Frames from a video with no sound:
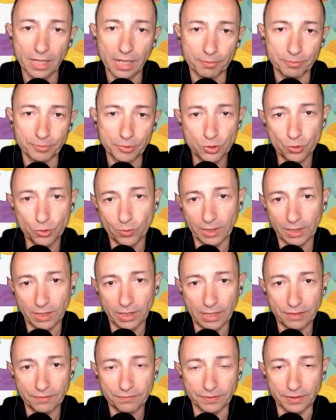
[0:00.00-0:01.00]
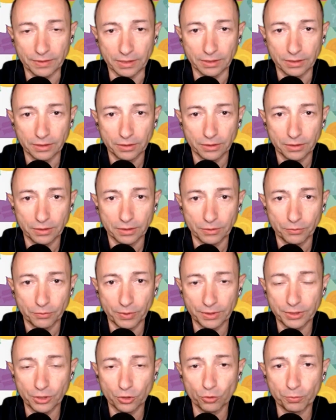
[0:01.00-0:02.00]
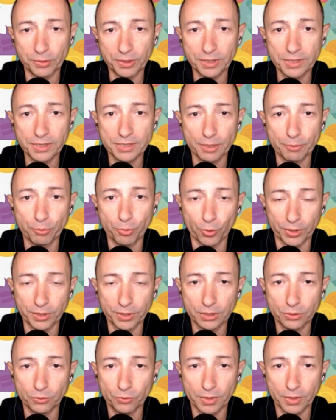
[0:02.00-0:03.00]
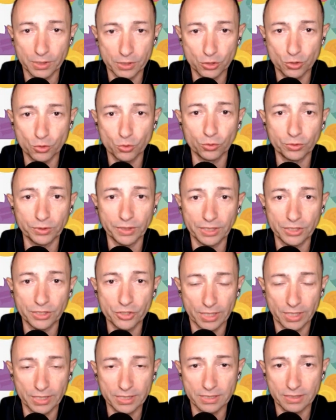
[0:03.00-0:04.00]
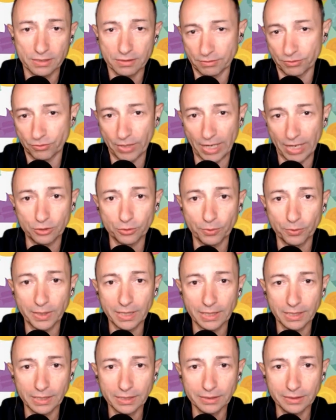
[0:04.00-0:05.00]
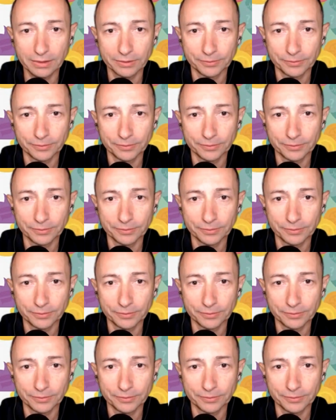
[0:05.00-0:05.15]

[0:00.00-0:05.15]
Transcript: up to a level yes. where they will be disappointed with the school they just graduated.